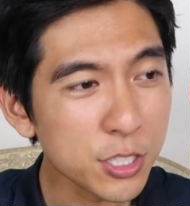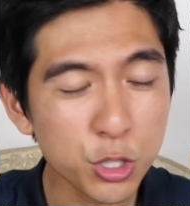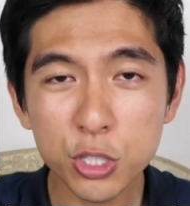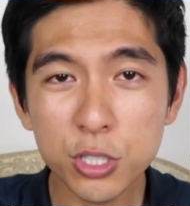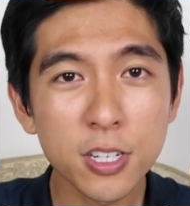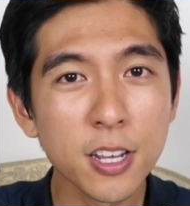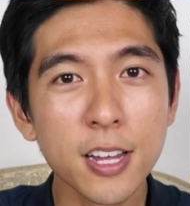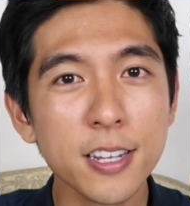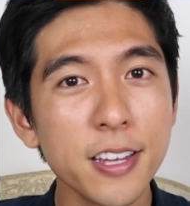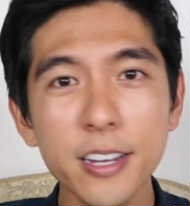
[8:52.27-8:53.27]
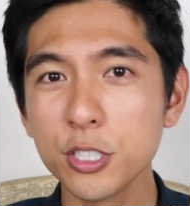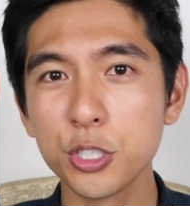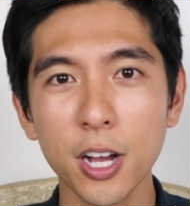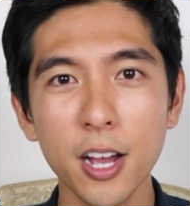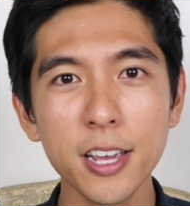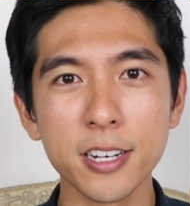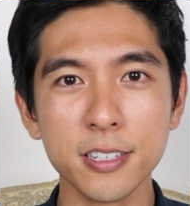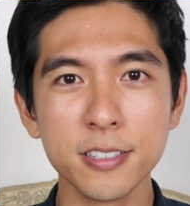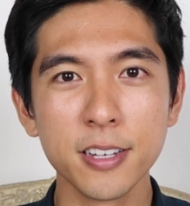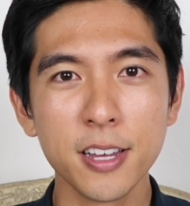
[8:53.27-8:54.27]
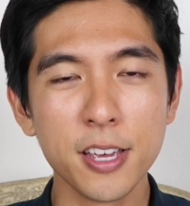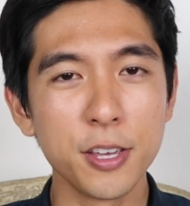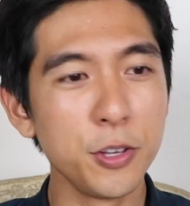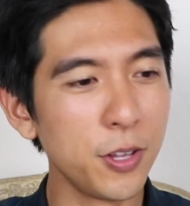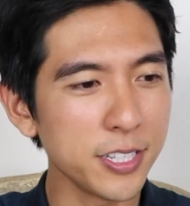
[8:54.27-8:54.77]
Just let it shine. You